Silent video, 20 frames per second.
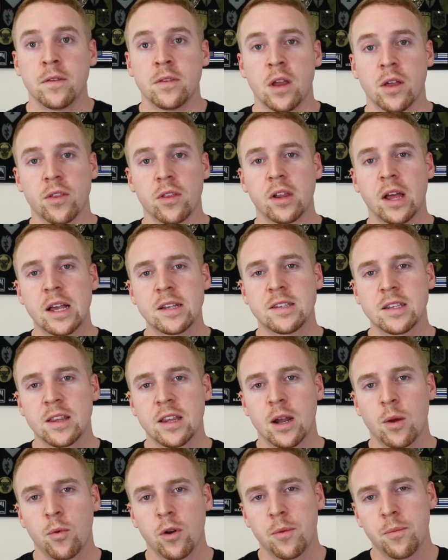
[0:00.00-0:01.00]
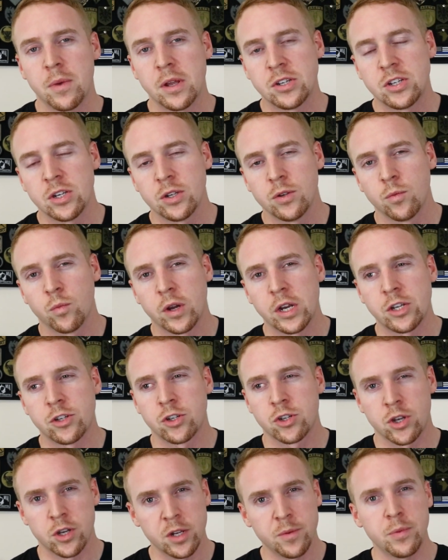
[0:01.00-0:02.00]
Now the last thing that I want to mention,
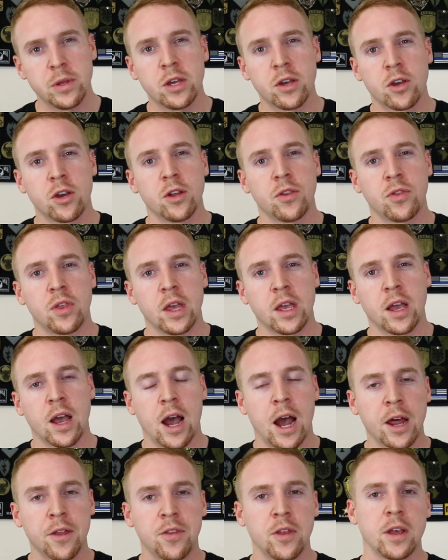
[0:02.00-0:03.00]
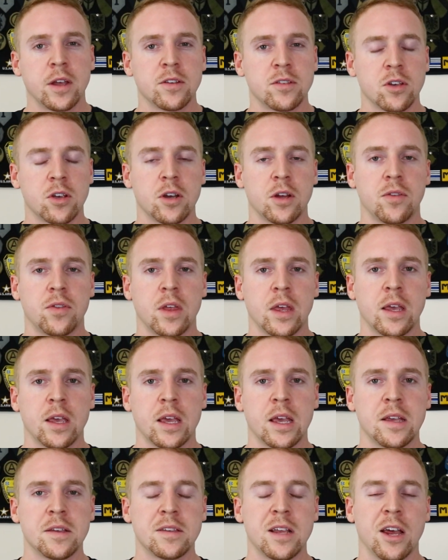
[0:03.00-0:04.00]
which could be a good thing, I think it's a good
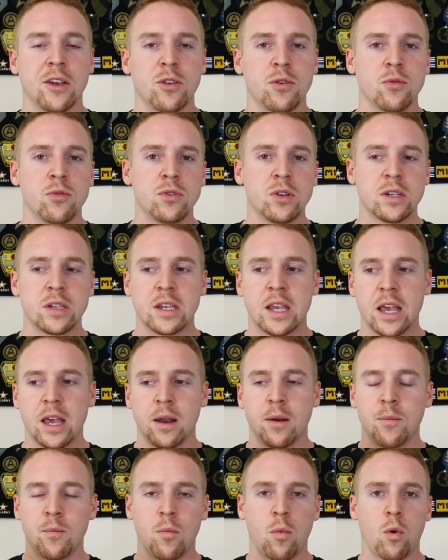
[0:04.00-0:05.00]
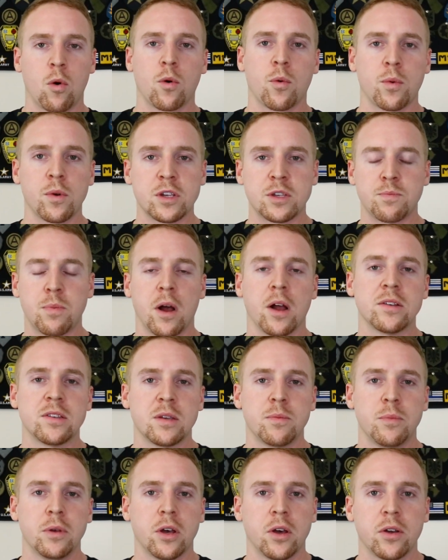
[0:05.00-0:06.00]
thing, is that you just get more
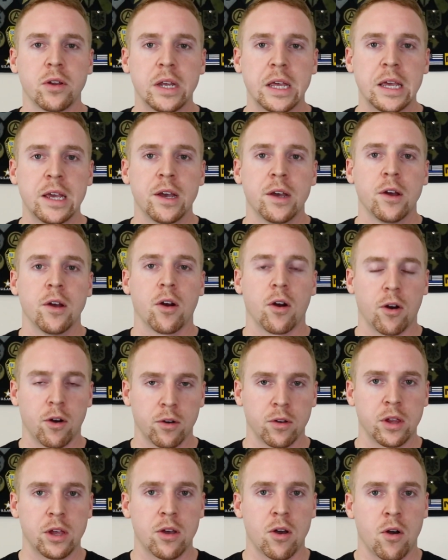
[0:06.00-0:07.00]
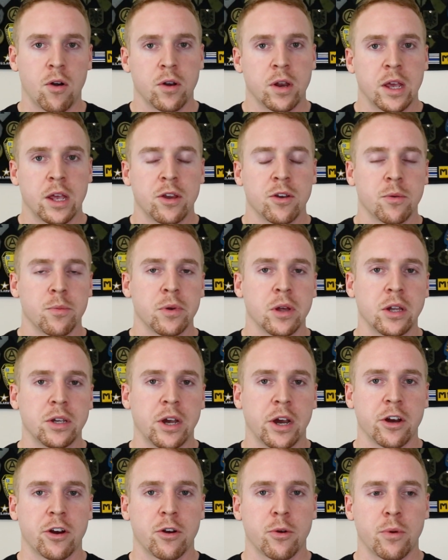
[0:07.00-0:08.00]
responsibility early on in your
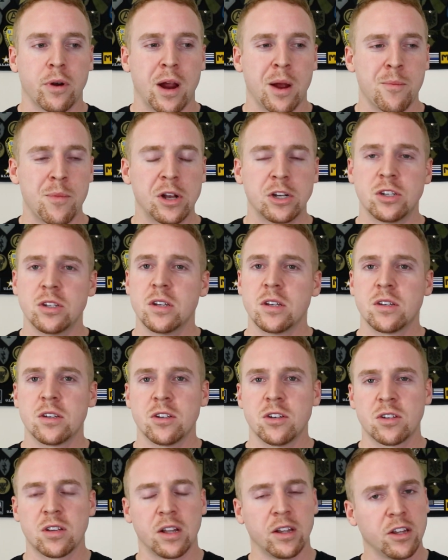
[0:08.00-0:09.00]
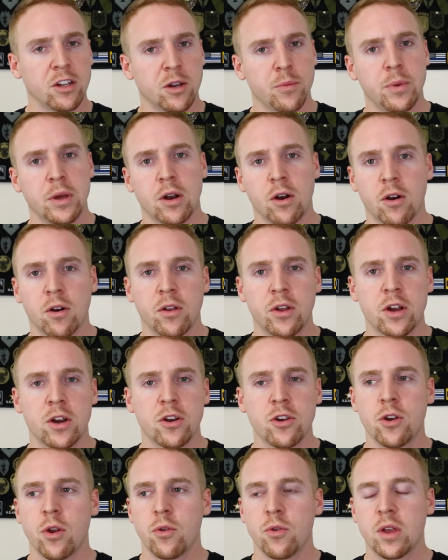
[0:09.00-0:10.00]
military career. I mentioned this just a little bit earlier,
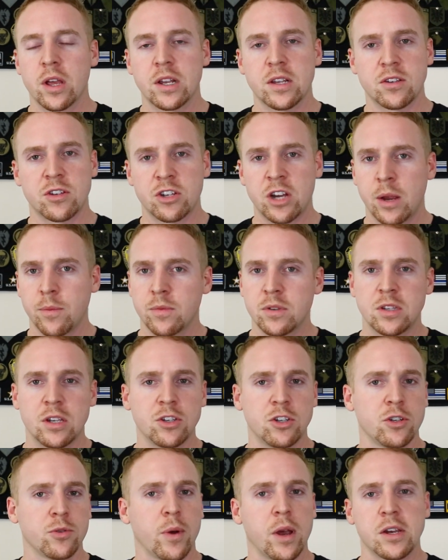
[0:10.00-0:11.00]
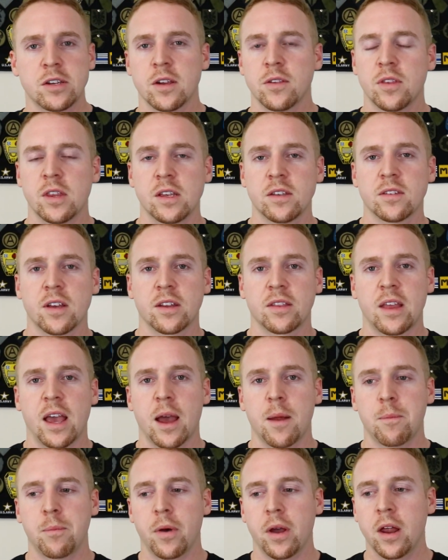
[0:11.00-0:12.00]
you know, you get to shape the situation, things like
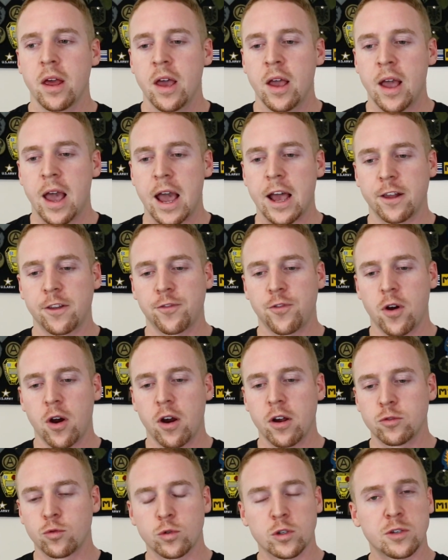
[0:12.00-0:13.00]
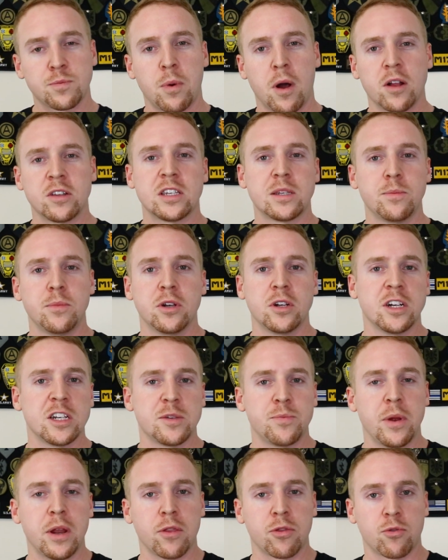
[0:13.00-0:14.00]
that. But as far as
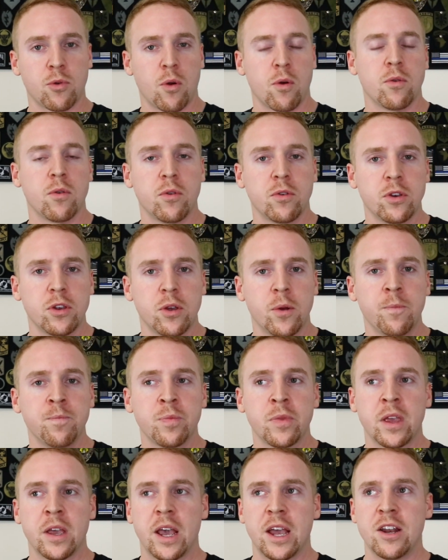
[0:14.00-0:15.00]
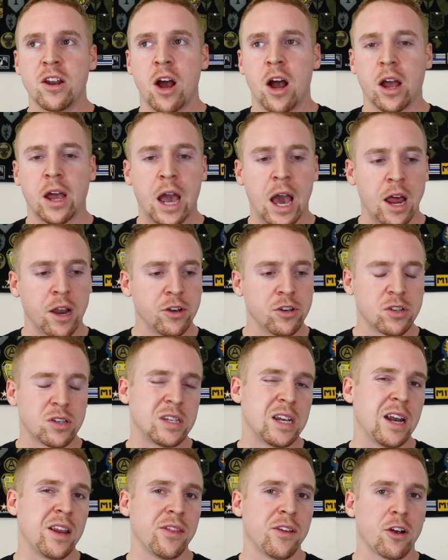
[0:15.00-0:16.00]
responsibilities being thrown on you and not kind of just
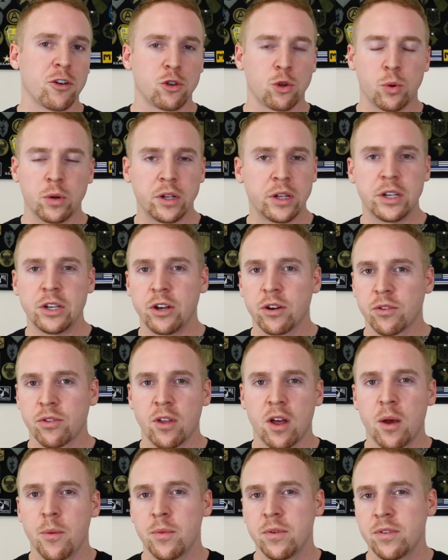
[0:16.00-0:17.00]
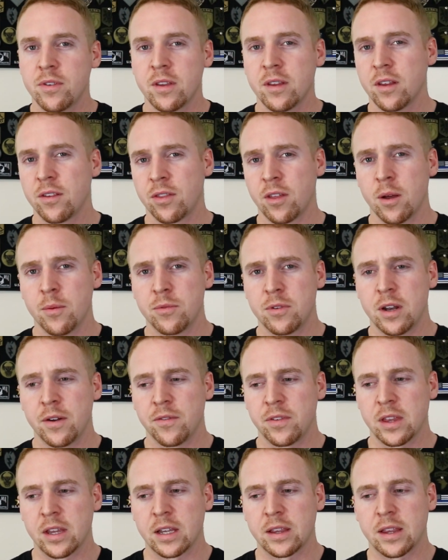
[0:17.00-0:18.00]
sitting there twiddling your thumbs and thumbs and
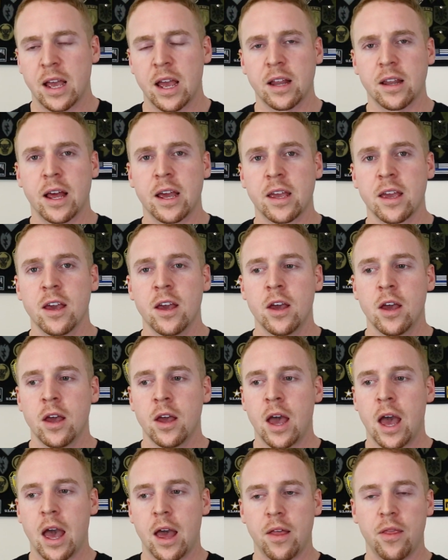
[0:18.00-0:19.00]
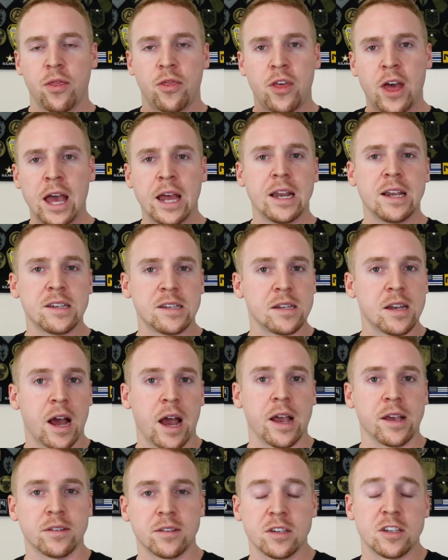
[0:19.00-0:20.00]
everything like that, like that is
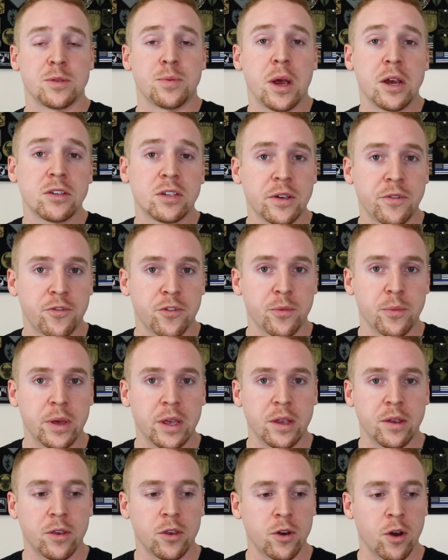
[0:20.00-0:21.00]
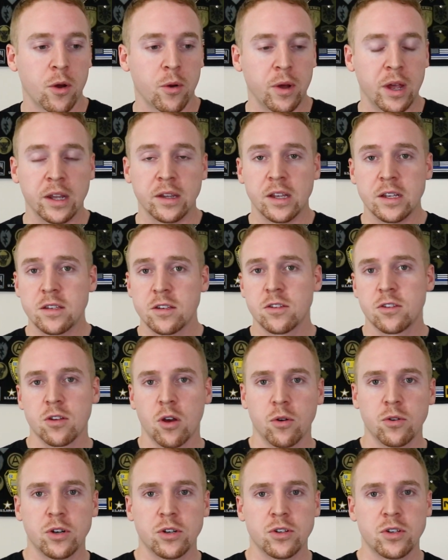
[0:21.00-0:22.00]
nice, especially for me. You know, enlisted
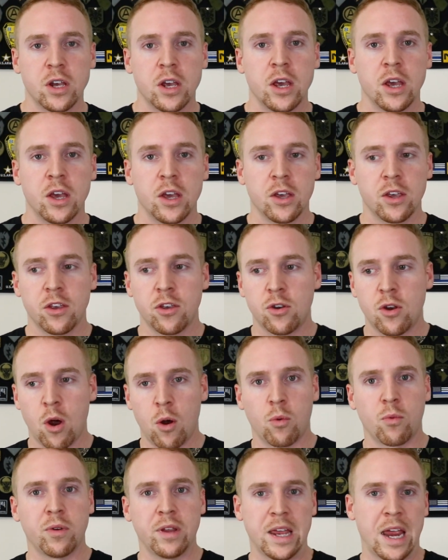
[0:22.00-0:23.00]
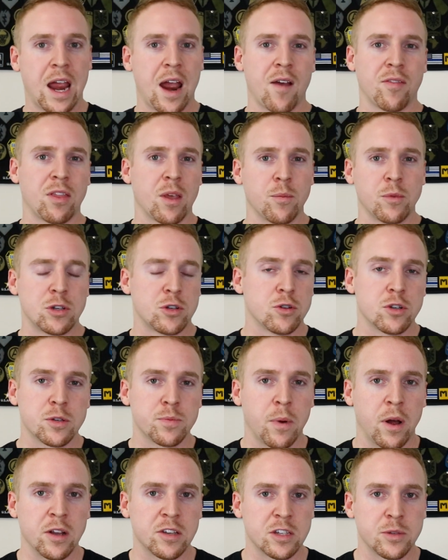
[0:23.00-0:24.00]
soldiers, you don't really have that much
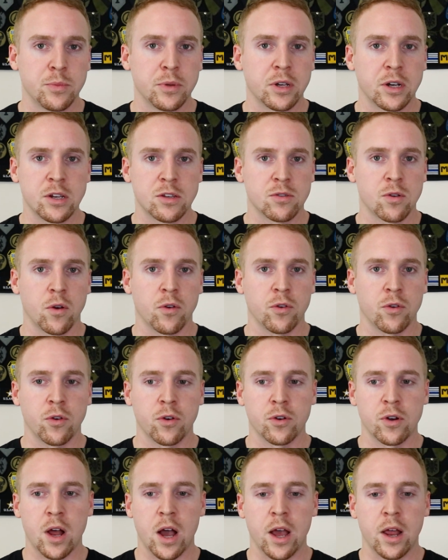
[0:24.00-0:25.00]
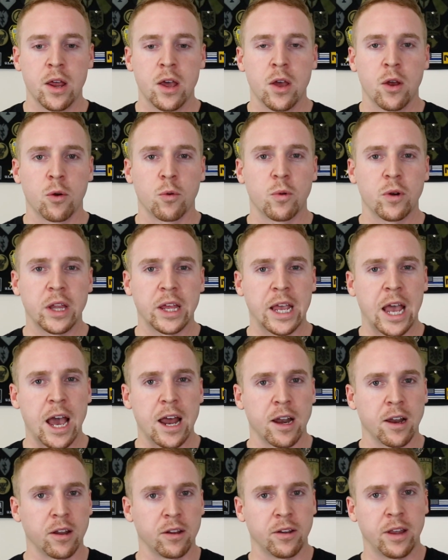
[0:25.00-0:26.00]
responsibility thrown in. You're not really
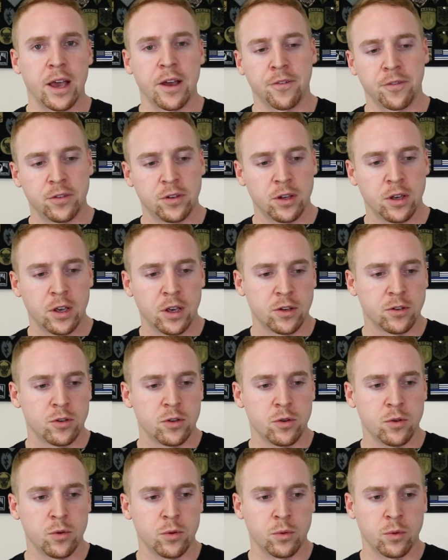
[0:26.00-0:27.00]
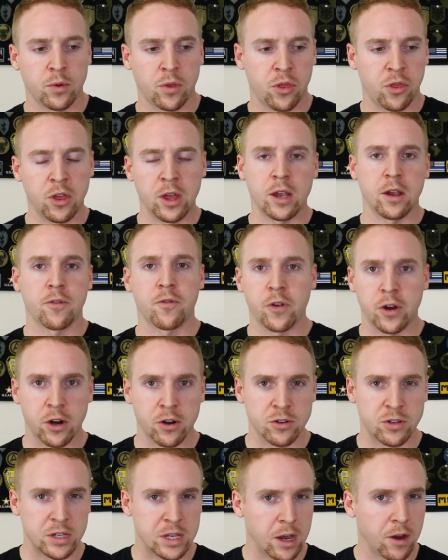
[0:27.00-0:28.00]
kind of left to think for
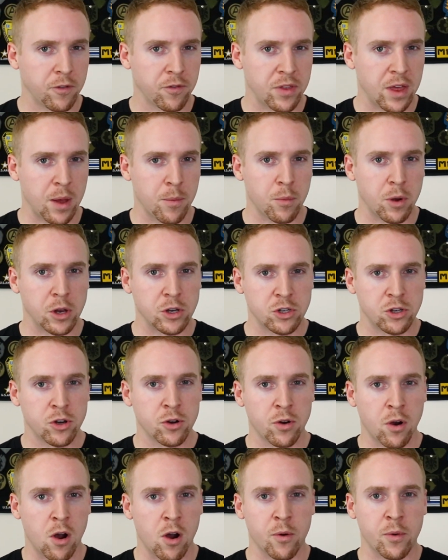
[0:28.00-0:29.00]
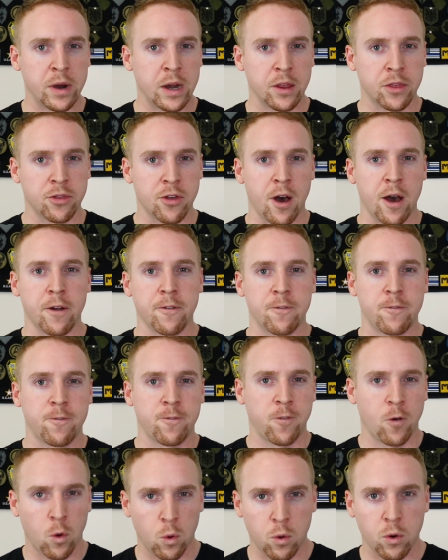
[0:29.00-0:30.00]
yourself that much. You're already thought
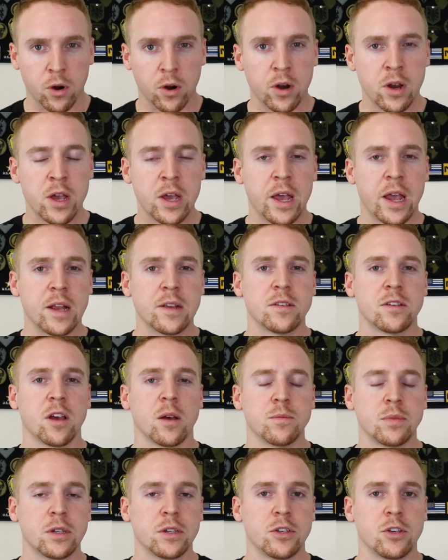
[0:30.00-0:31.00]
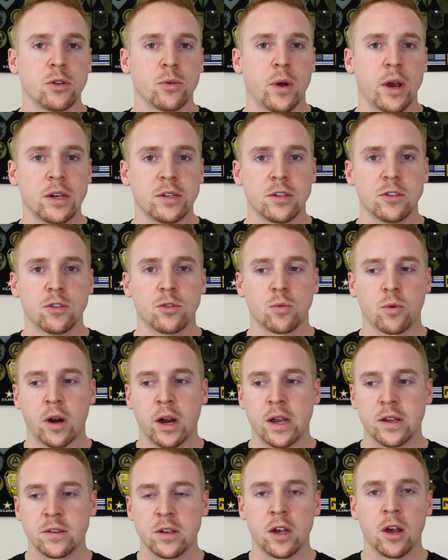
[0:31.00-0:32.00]
for in some situations,
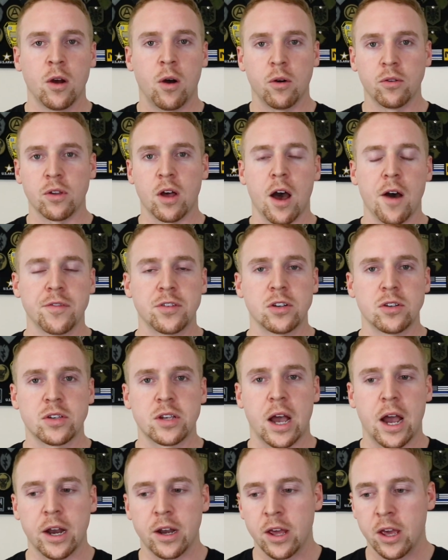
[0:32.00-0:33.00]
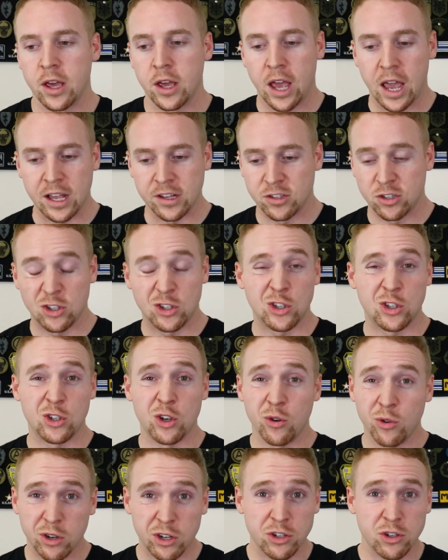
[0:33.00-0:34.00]
whereas on the officer side, as
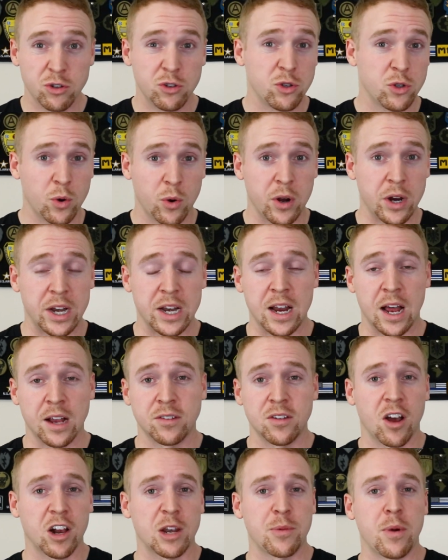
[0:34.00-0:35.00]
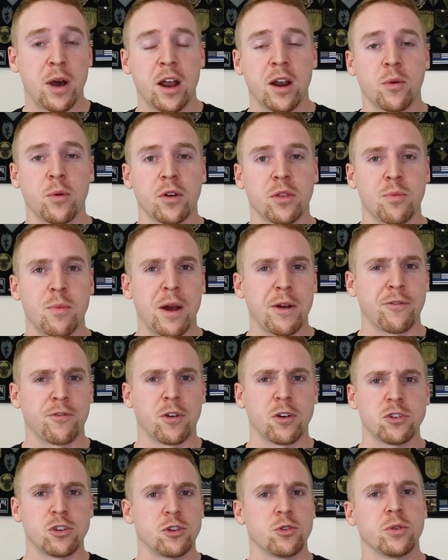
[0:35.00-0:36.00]
soon as you join, and I talked about it with my
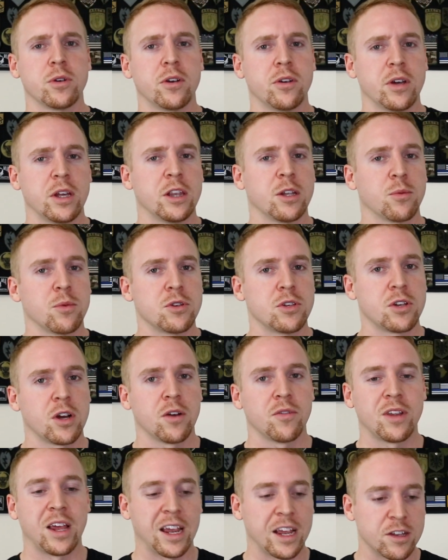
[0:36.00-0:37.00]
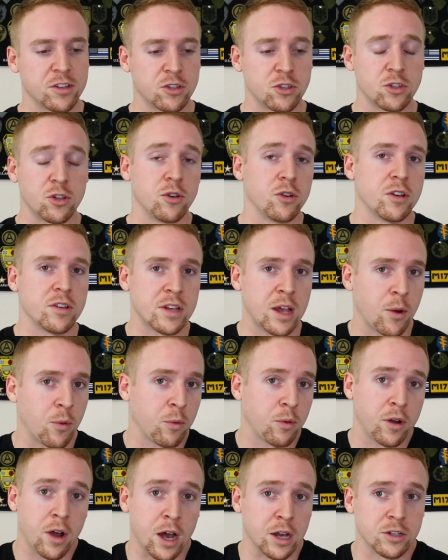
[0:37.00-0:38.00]
first drill in the reserves, like as soon as I
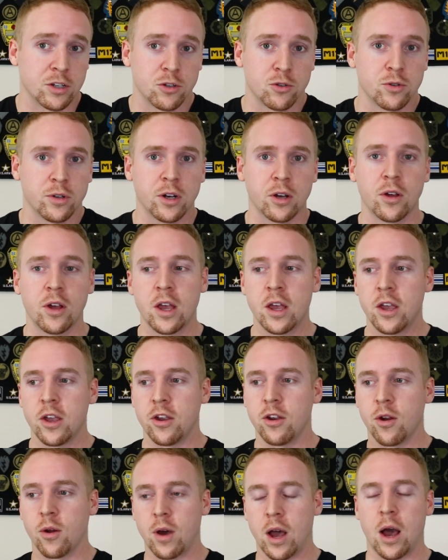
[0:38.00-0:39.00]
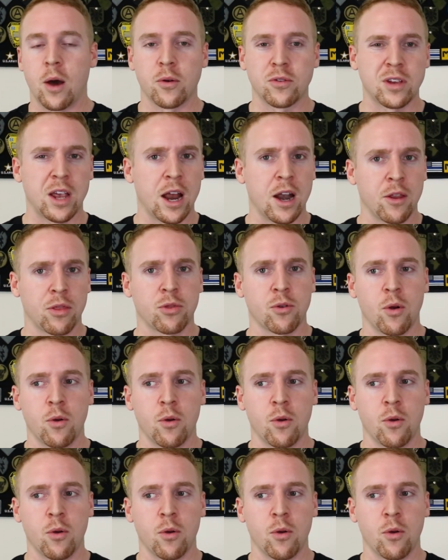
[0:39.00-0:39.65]
got to drill, you know, I was kind of